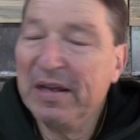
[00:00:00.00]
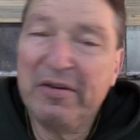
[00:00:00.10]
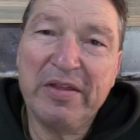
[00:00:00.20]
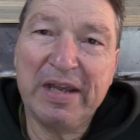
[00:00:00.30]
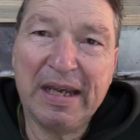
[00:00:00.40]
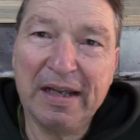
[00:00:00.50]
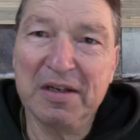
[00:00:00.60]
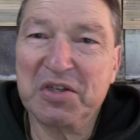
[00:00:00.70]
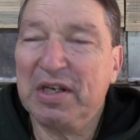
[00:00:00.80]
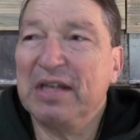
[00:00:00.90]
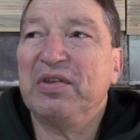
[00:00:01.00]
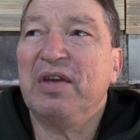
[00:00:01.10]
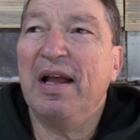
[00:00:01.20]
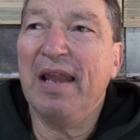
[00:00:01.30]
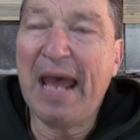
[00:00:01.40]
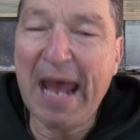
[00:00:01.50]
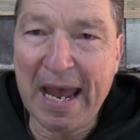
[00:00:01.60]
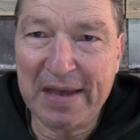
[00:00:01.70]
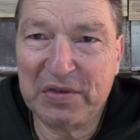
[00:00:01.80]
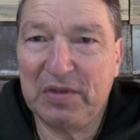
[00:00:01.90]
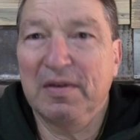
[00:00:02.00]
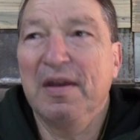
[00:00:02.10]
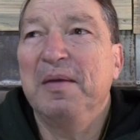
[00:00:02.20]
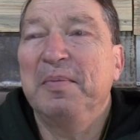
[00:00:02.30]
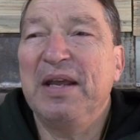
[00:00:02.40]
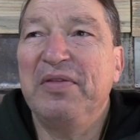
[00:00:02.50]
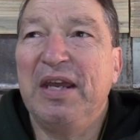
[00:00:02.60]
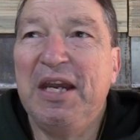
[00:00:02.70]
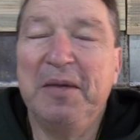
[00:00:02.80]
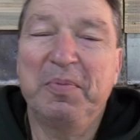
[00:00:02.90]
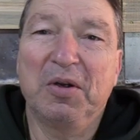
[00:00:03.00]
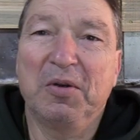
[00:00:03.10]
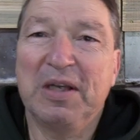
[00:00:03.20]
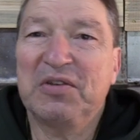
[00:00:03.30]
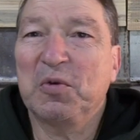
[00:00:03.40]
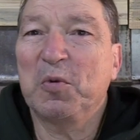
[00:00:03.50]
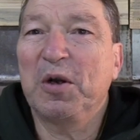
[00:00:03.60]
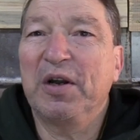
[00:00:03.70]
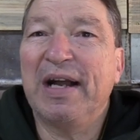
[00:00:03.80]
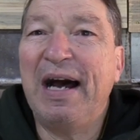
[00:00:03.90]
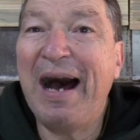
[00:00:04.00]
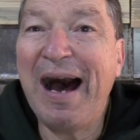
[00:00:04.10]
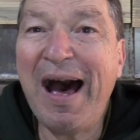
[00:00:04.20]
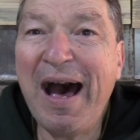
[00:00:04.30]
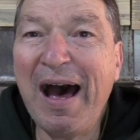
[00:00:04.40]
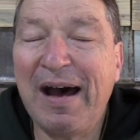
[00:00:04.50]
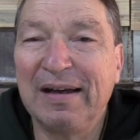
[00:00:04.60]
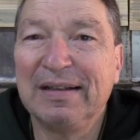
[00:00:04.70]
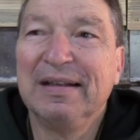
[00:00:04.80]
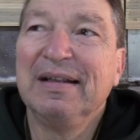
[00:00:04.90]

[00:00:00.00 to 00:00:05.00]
In the English, it's alas, but in the Hebrew, it's a word aha